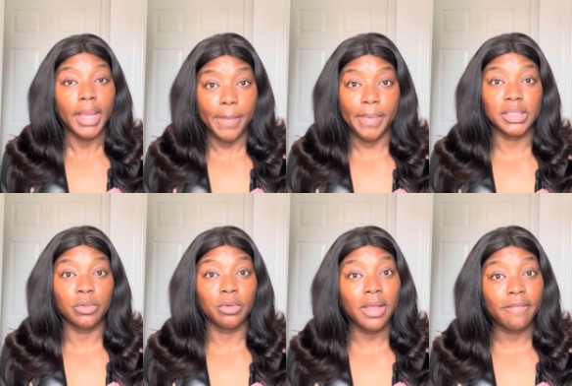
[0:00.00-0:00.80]
a
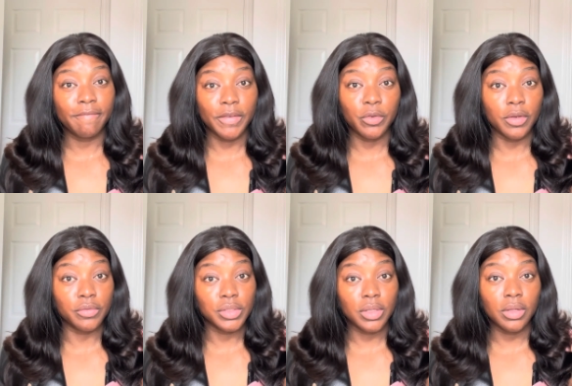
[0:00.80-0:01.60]
particular field of
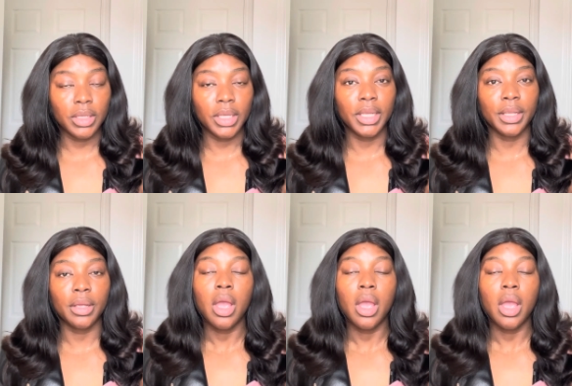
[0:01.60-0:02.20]
study,